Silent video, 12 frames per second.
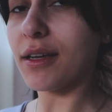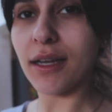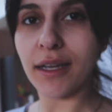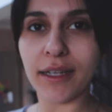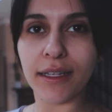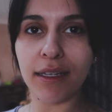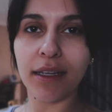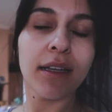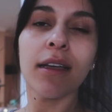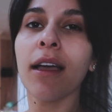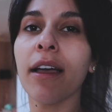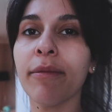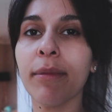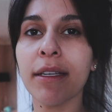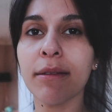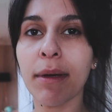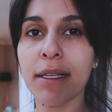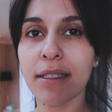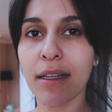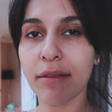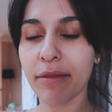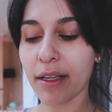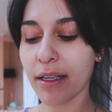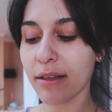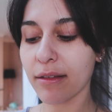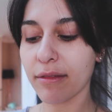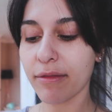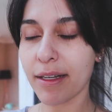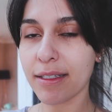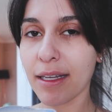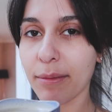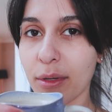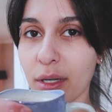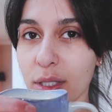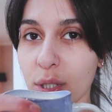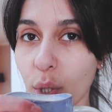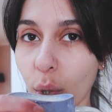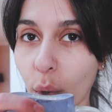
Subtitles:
I have made myself a fantabulous.